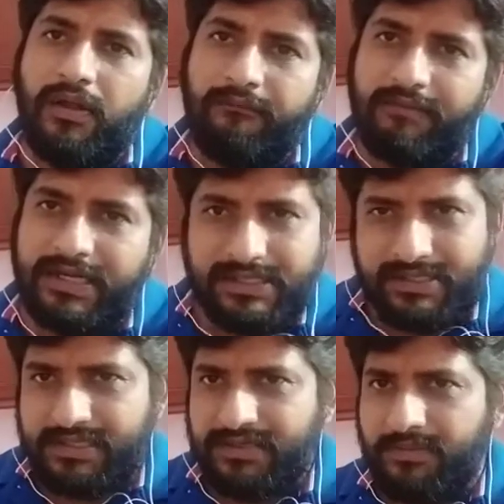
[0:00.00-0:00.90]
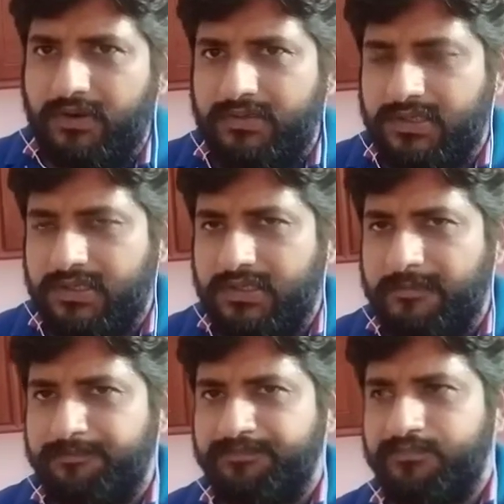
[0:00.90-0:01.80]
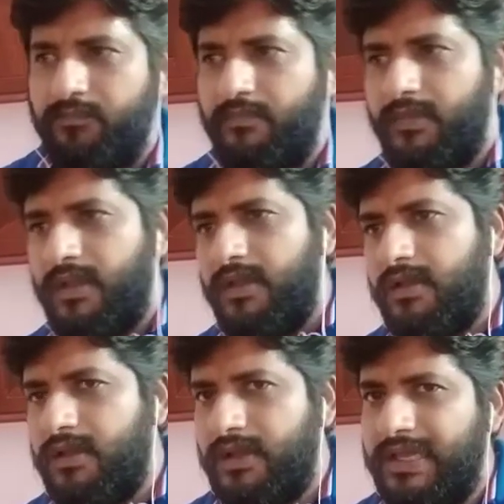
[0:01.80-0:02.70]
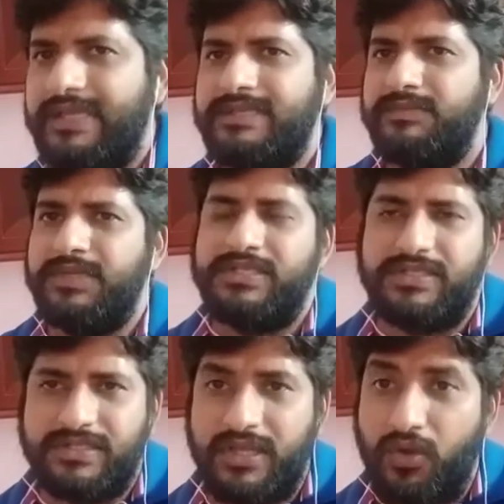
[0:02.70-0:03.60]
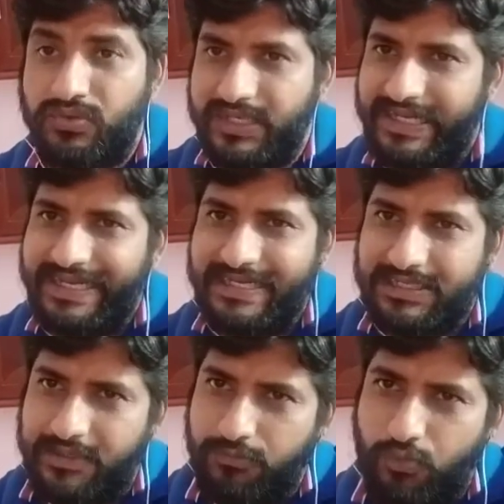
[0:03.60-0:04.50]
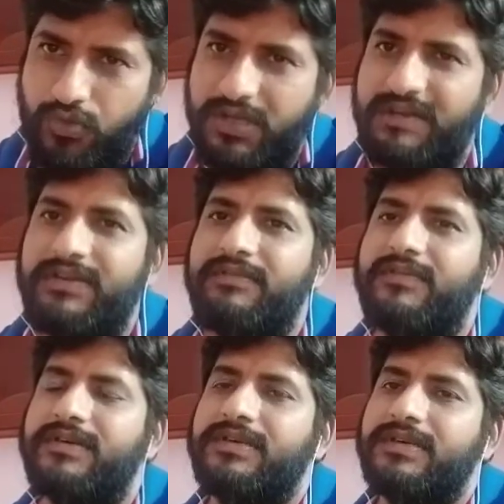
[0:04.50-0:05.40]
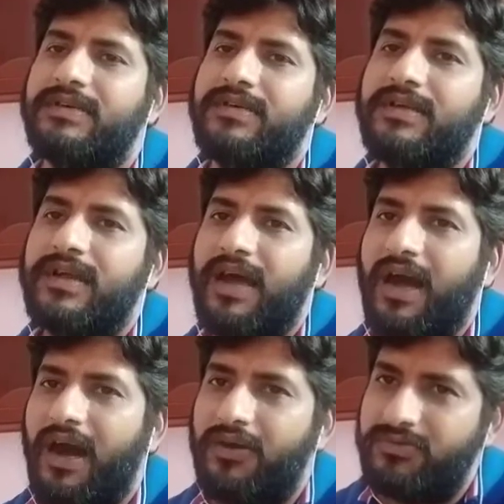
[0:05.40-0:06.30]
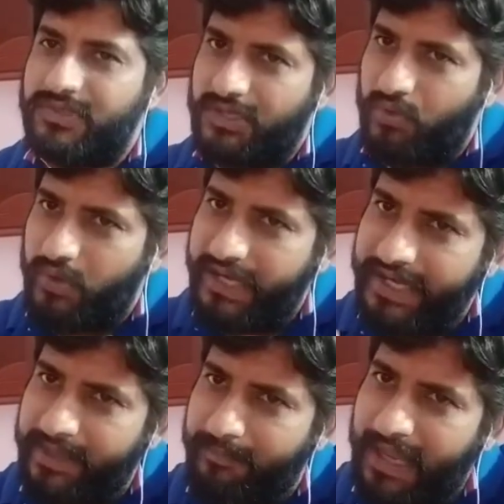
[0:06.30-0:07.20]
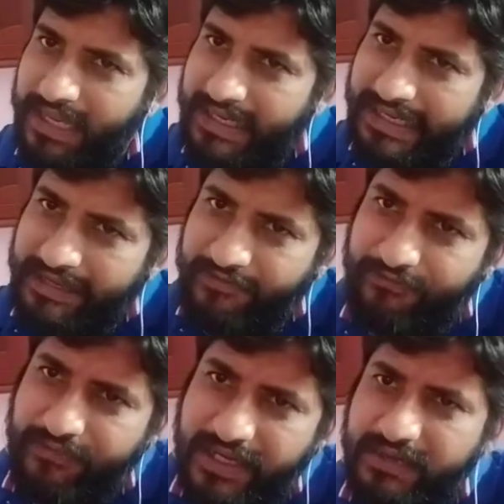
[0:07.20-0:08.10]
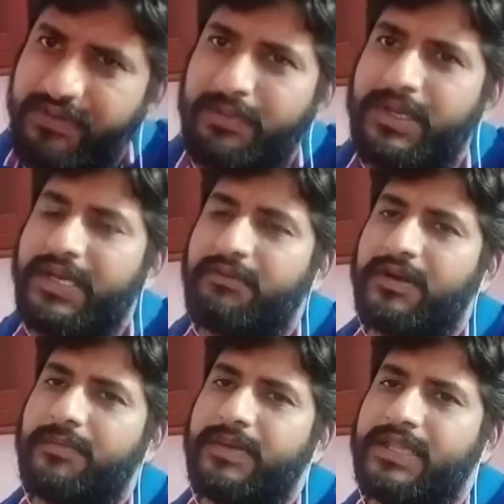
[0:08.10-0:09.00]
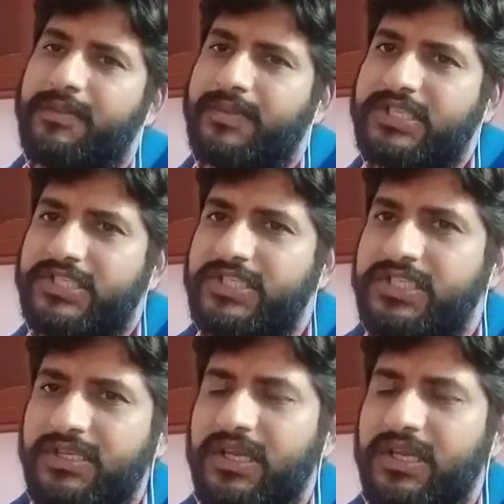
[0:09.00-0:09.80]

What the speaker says: we discussed about AC machines, how the induction motor will work, how the rotating magnetic field will be developed in the machine,